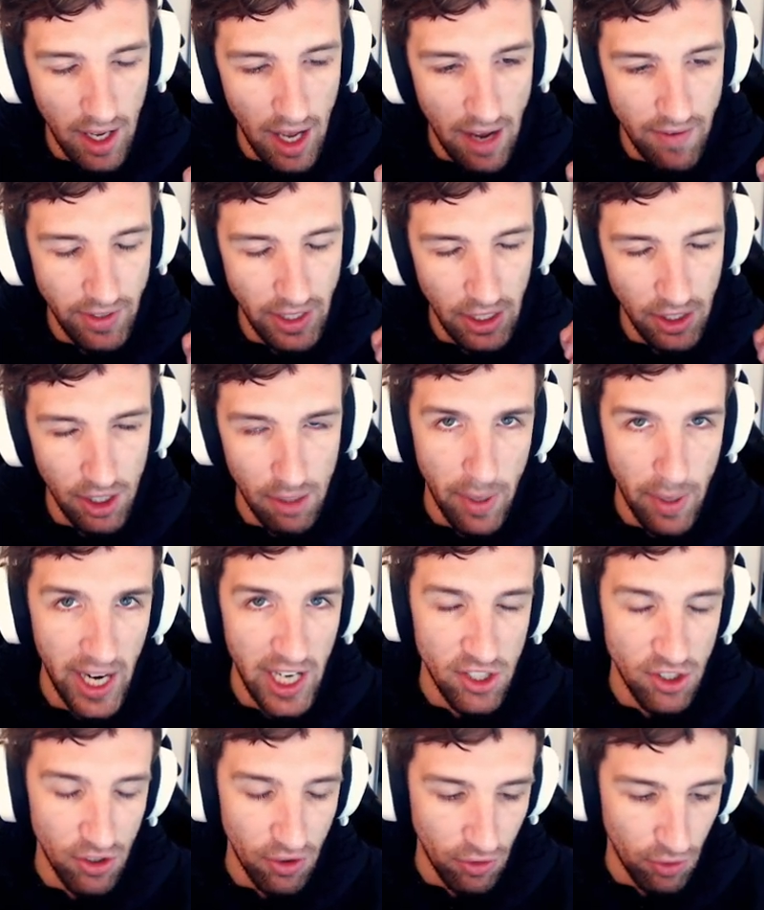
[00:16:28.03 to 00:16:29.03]
having a lot of
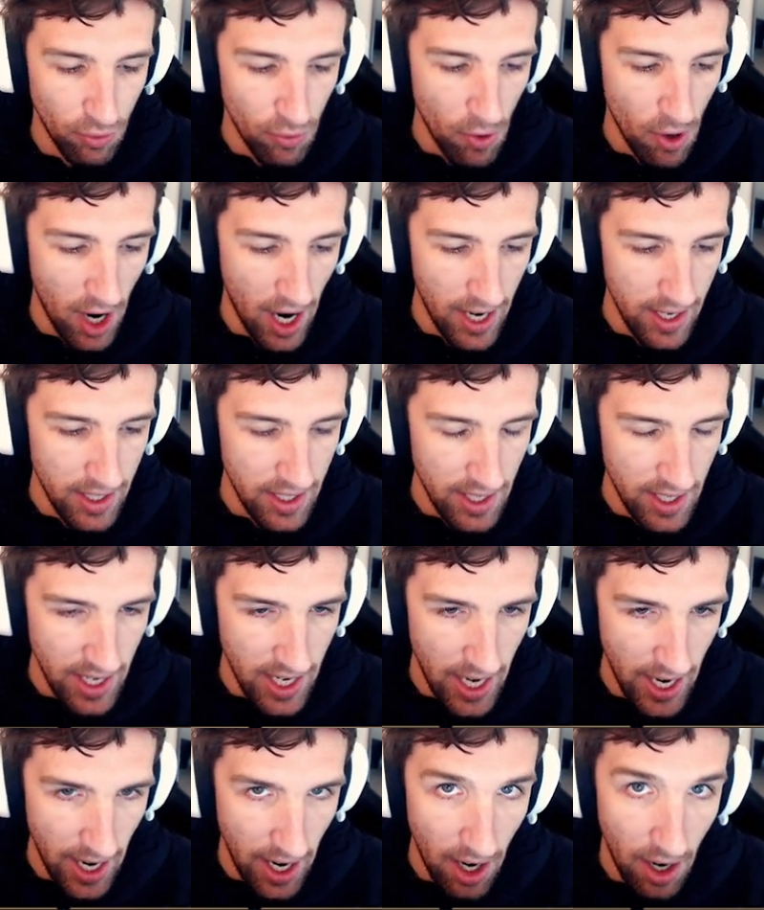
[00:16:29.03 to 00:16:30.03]
patience right
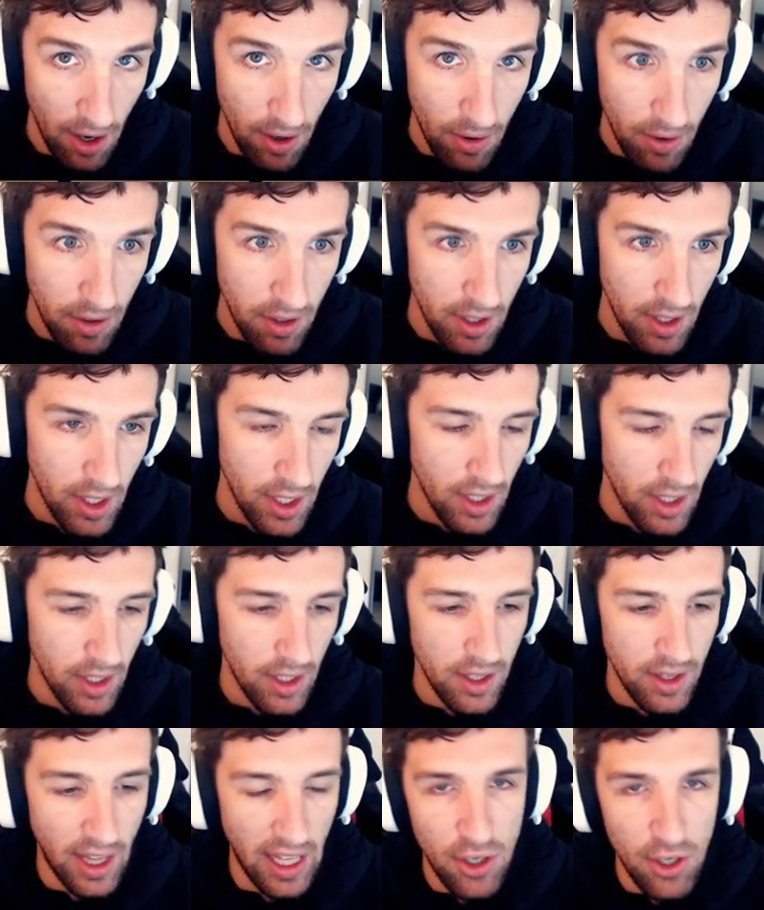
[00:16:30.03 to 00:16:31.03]
now,
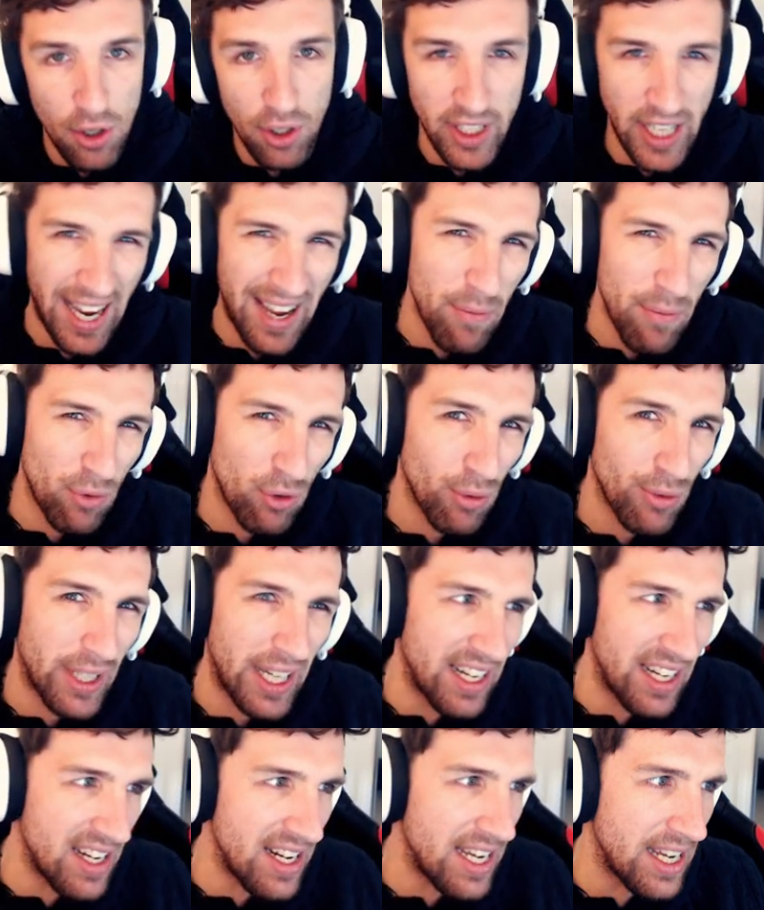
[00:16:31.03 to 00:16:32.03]
then your games will
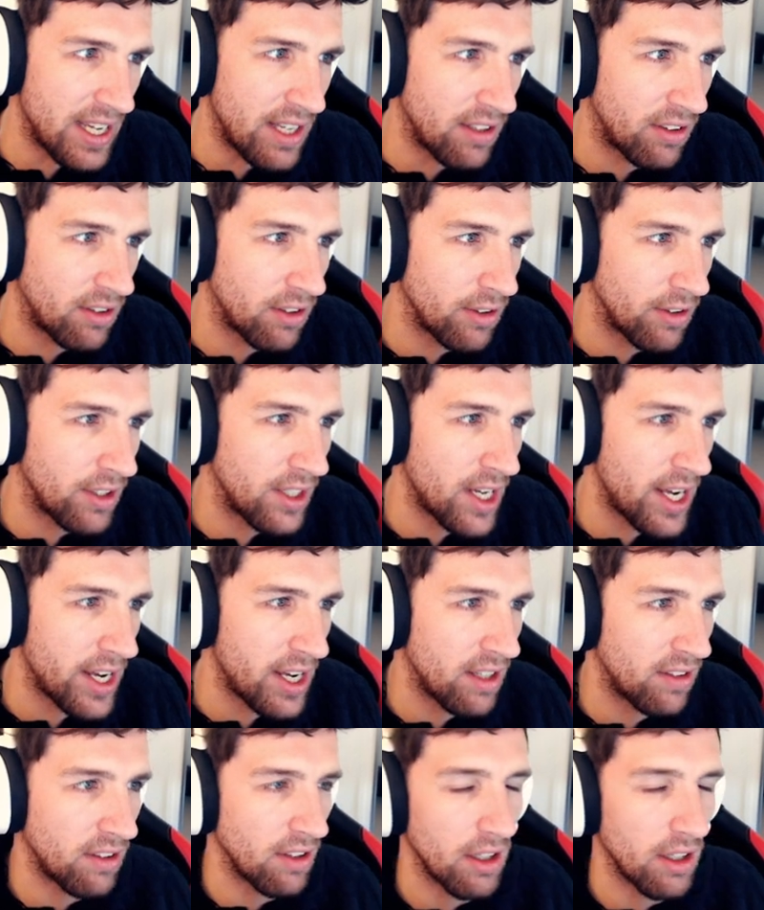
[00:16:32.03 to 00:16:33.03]
get easier and
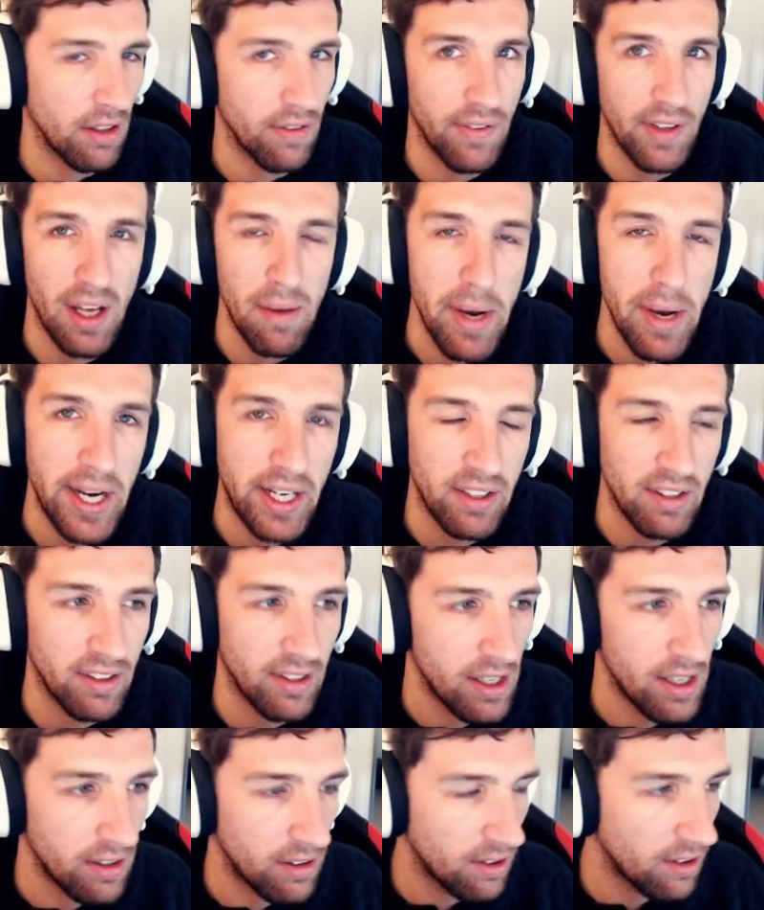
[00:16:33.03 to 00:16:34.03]
easier, if that makes
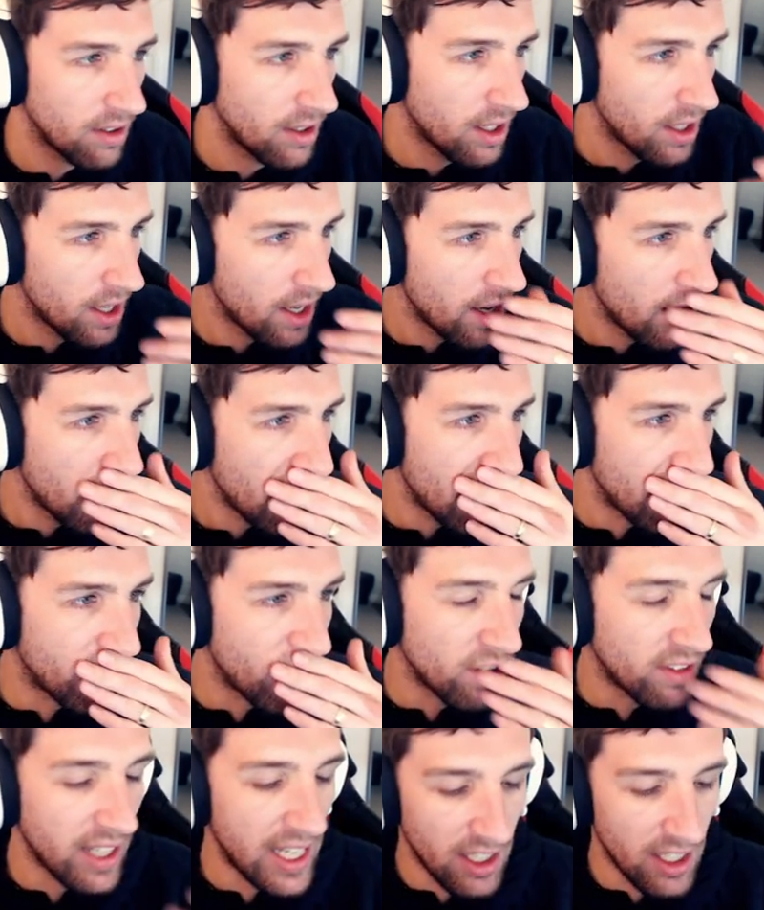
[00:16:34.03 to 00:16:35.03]
sense. If
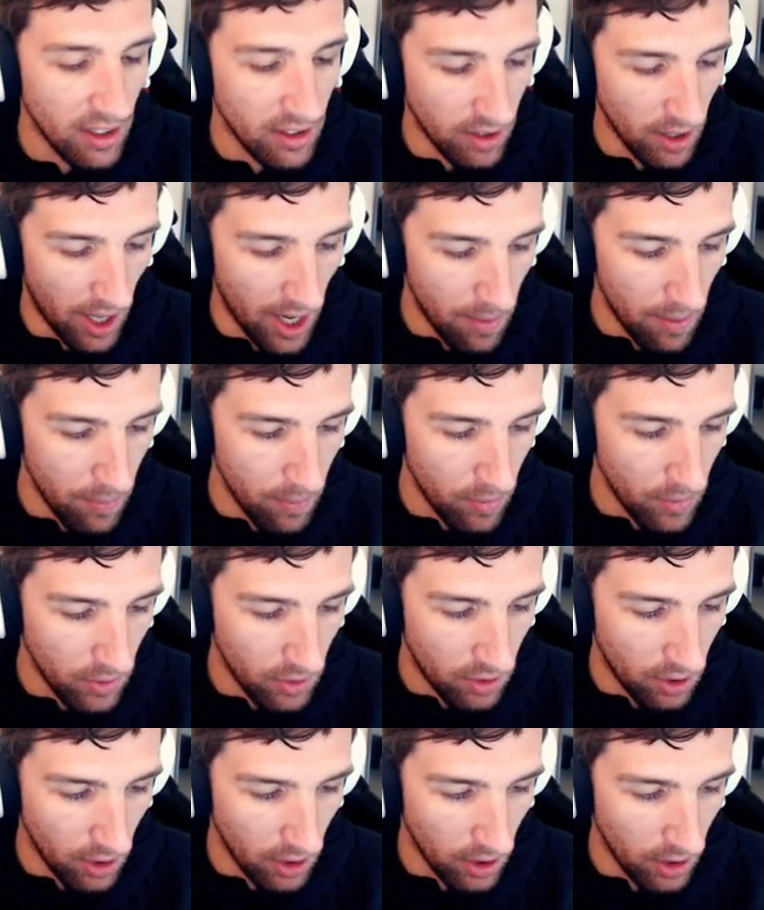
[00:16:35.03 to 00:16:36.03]
you take your time
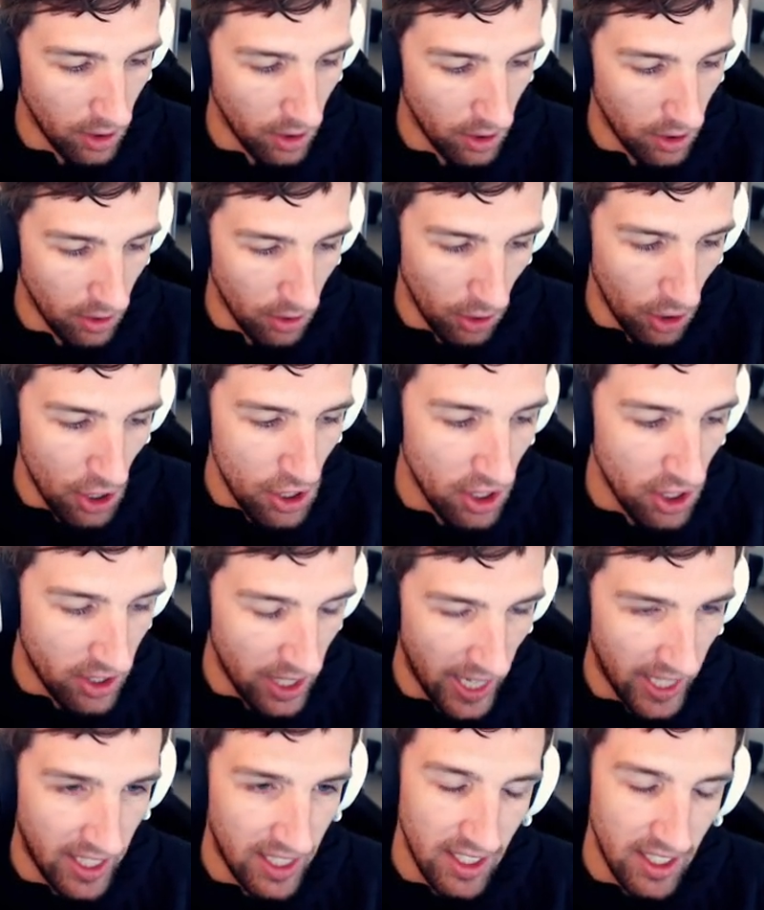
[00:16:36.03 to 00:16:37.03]
to learn your
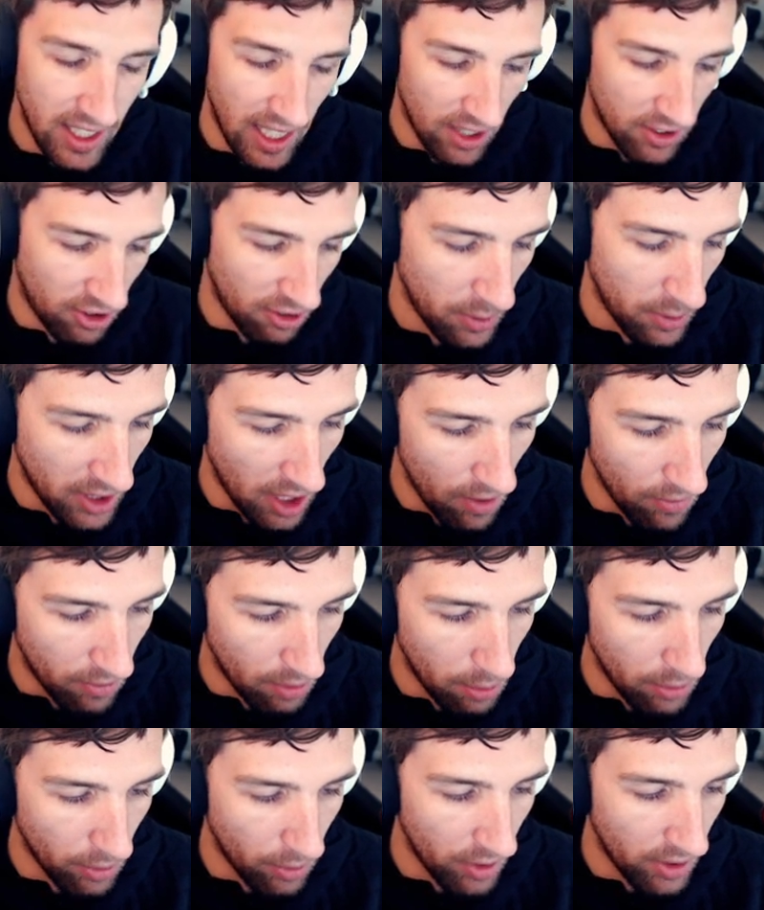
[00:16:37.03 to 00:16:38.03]
deck, get super
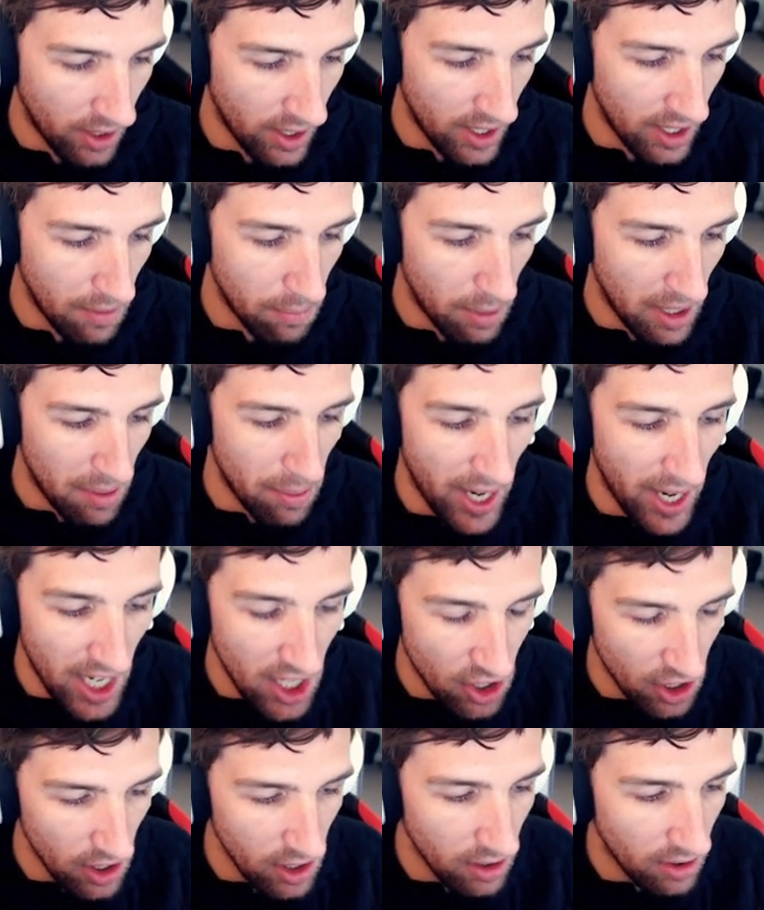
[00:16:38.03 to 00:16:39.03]
comfortable with it, and be
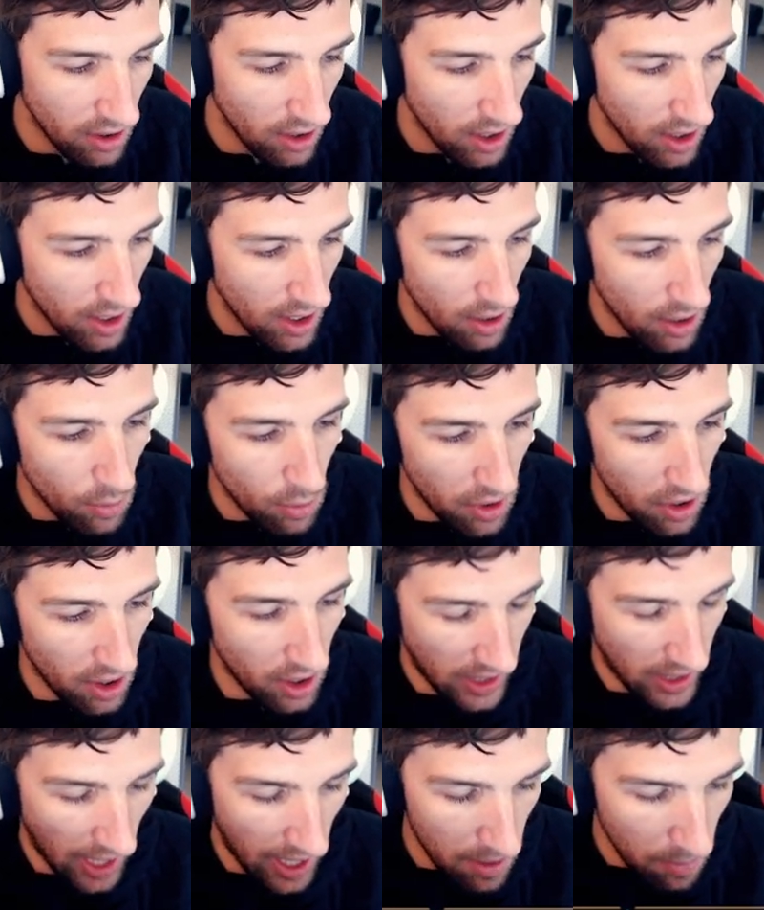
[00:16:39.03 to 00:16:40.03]
patient with
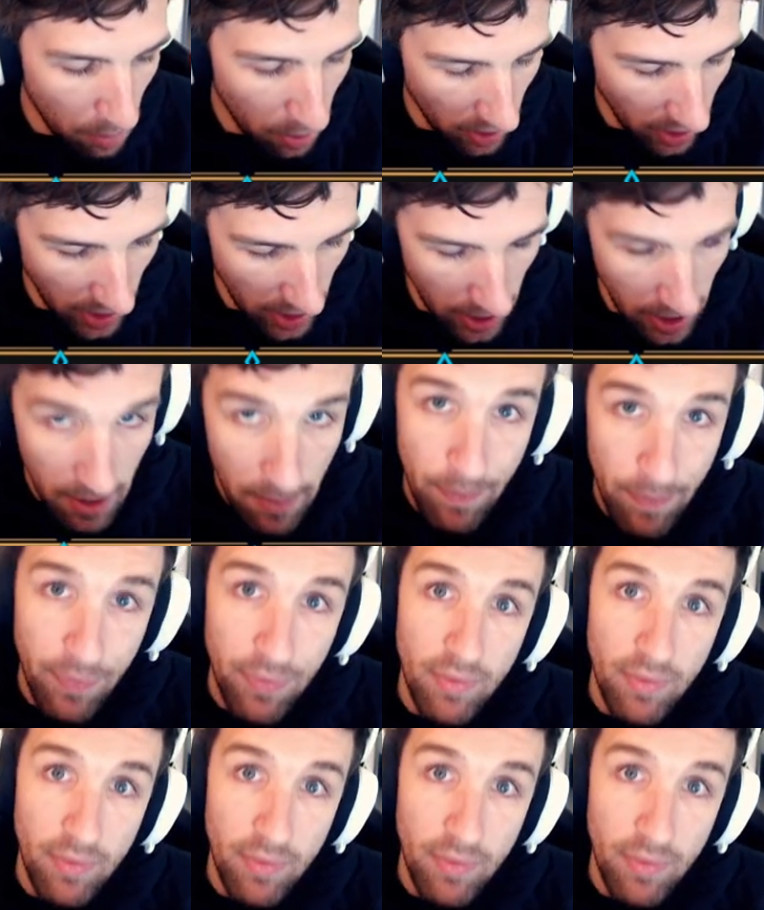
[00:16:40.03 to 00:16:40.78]
the gameplay,